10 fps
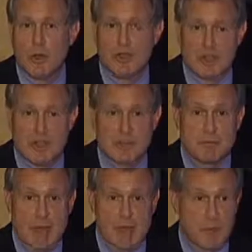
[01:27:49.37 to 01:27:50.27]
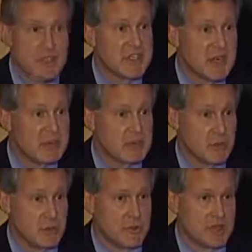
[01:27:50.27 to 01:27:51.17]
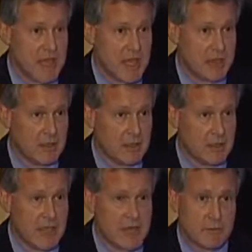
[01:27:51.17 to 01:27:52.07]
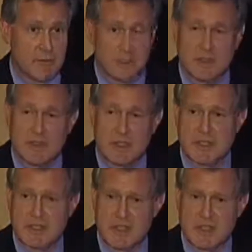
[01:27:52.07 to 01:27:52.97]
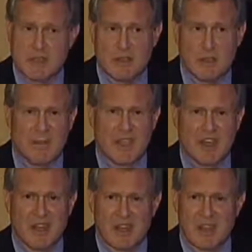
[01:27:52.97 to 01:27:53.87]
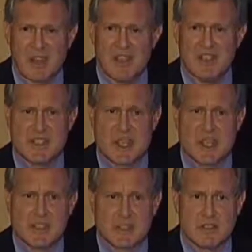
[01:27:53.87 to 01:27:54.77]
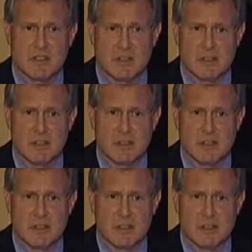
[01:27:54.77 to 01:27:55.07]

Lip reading: all of these pathways that I've shown you today and looked at this and said, oh my God, it is a toxin.